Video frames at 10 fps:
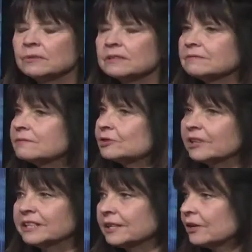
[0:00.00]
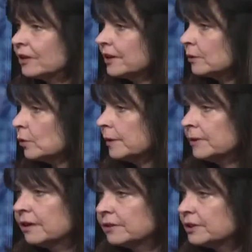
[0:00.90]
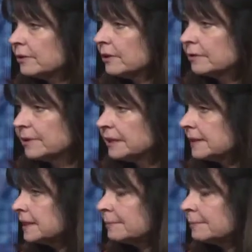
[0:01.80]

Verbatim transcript: with strength and cardio equipment, over two hundred pieces,